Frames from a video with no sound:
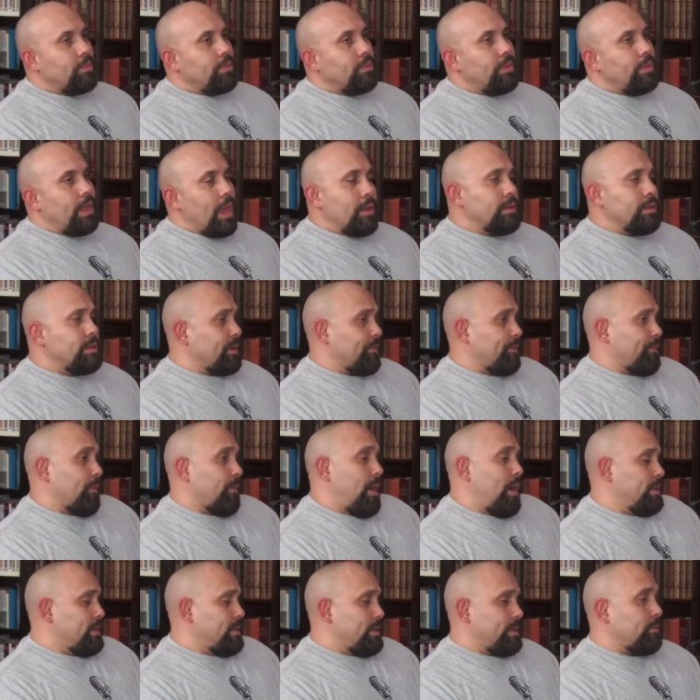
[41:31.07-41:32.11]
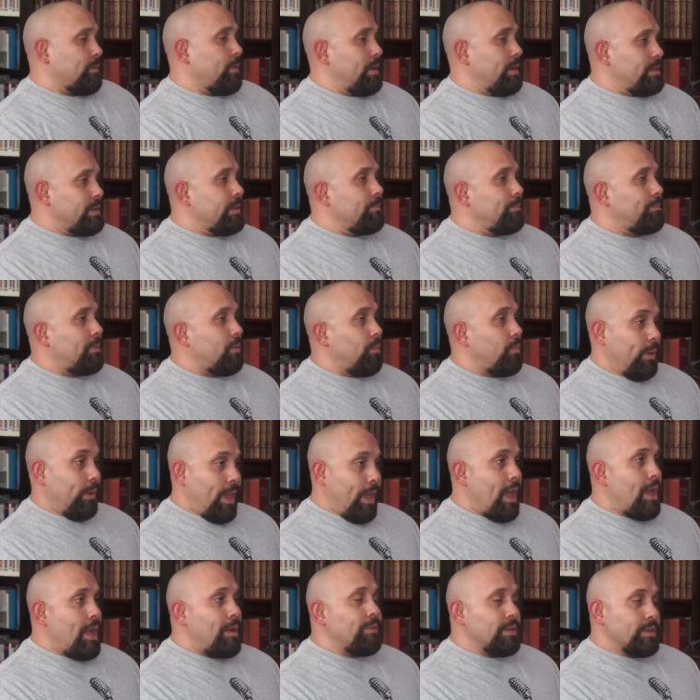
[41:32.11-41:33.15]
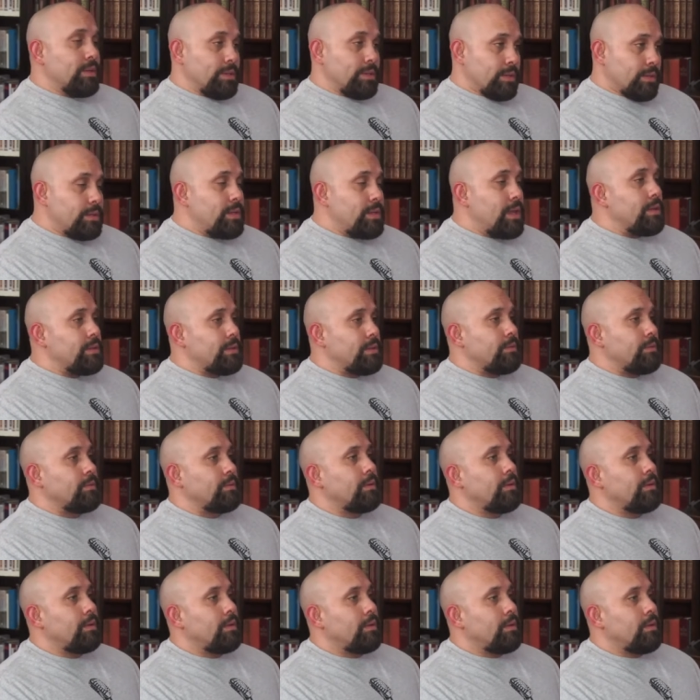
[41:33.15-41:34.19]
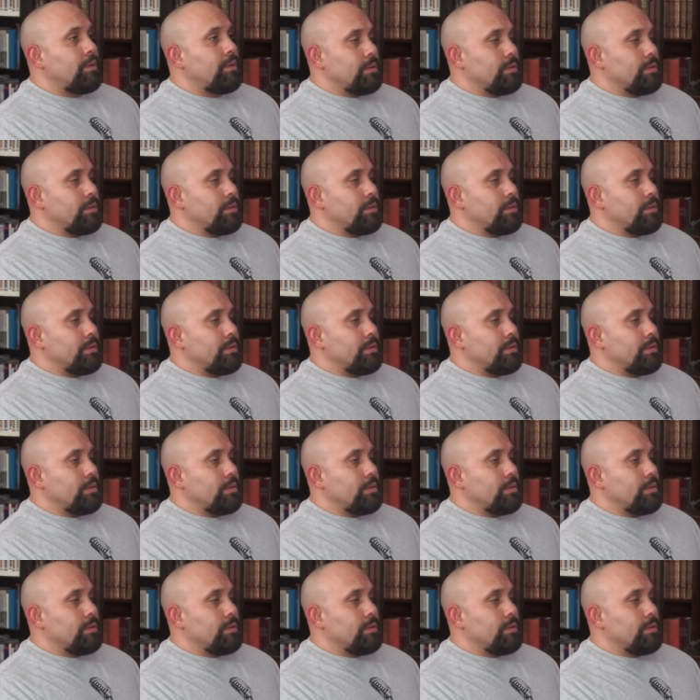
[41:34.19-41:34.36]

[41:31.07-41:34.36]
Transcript: the answer for us is quite simple. We yeah. have the successor yeah.